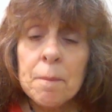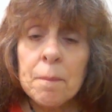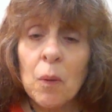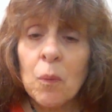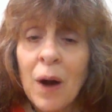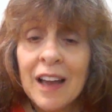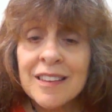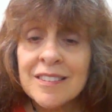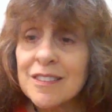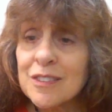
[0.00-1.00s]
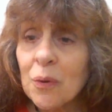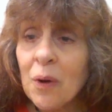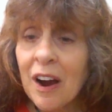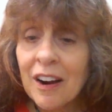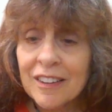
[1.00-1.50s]
But why is it
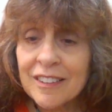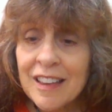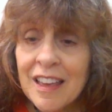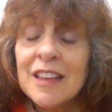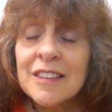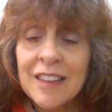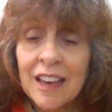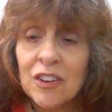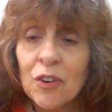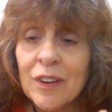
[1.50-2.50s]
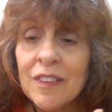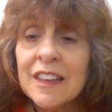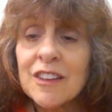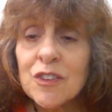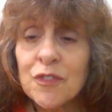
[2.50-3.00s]
so hard? 2
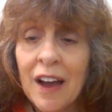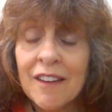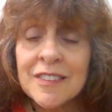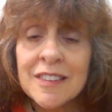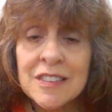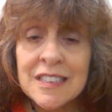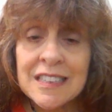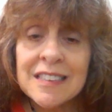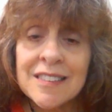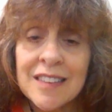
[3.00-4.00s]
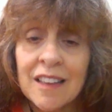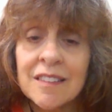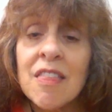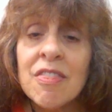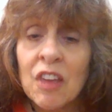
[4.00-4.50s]
Corinthians 5:17
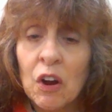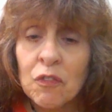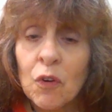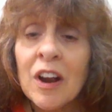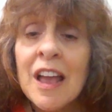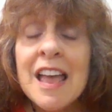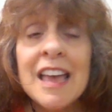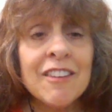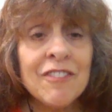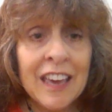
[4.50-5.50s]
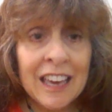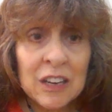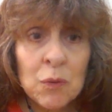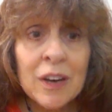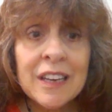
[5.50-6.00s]
says, "Therefore, if
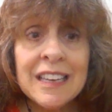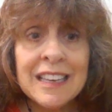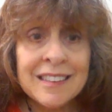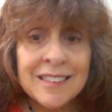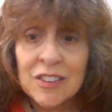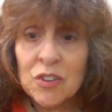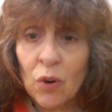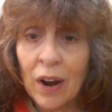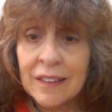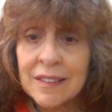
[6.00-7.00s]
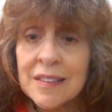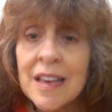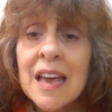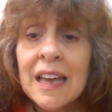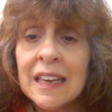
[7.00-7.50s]
anyone is in Christ,
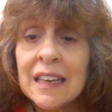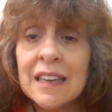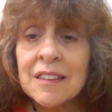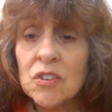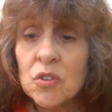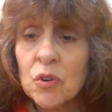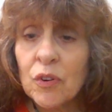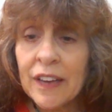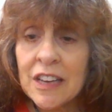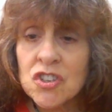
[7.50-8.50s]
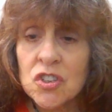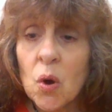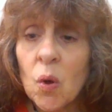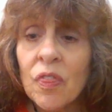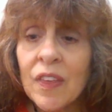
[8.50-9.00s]
he is a new creation.
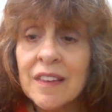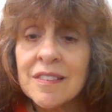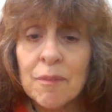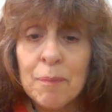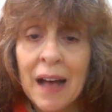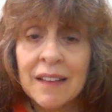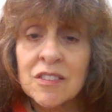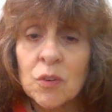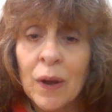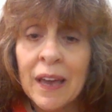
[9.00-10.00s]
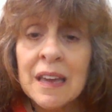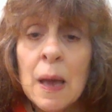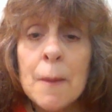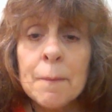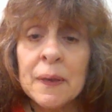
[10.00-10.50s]
Old things have passed away.
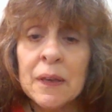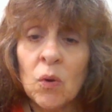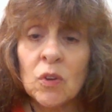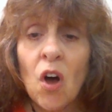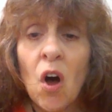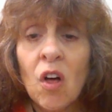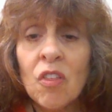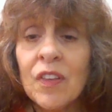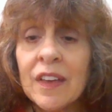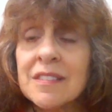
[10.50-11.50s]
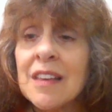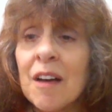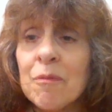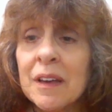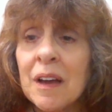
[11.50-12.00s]
Behold, all things
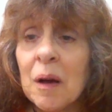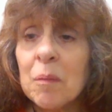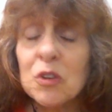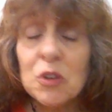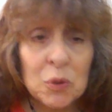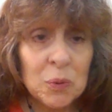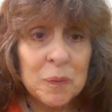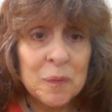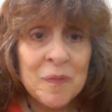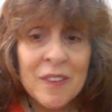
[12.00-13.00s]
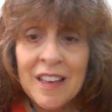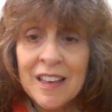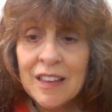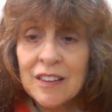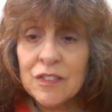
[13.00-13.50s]
have become new."
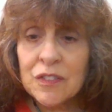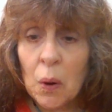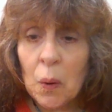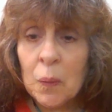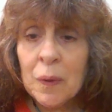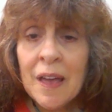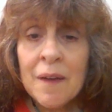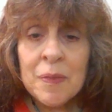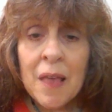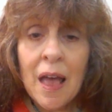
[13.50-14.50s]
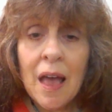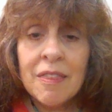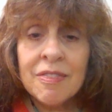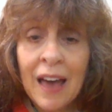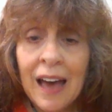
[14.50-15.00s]
So
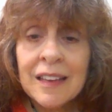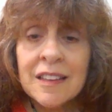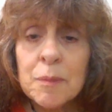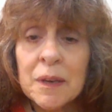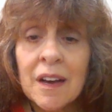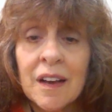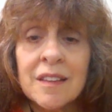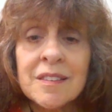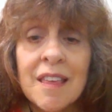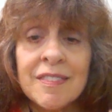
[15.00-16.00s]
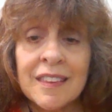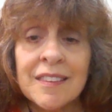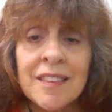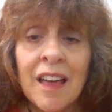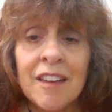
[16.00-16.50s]
that is because
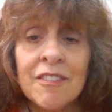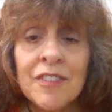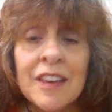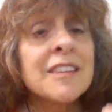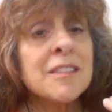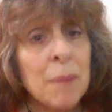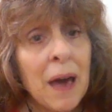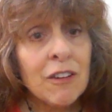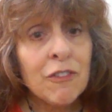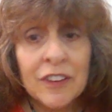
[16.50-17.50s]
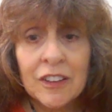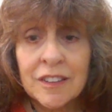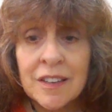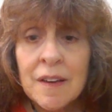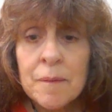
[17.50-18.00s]
this life is a battlefield.